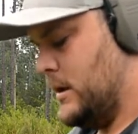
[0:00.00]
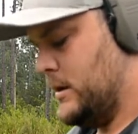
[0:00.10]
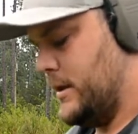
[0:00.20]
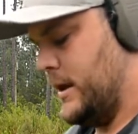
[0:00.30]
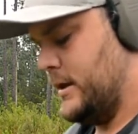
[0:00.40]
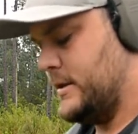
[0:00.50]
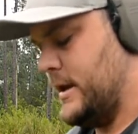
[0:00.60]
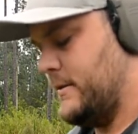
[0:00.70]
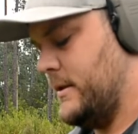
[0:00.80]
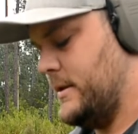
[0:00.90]
So I think it's
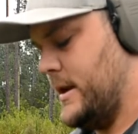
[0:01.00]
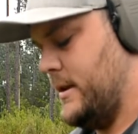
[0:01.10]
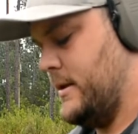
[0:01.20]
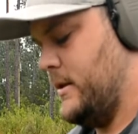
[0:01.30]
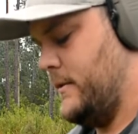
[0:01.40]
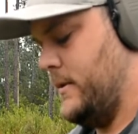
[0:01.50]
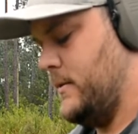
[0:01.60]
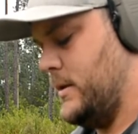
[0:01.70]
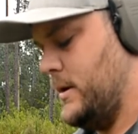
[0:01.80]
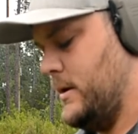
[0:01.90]
safe to say, though, if you
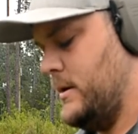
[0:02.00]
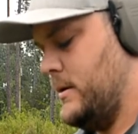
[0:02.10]
want to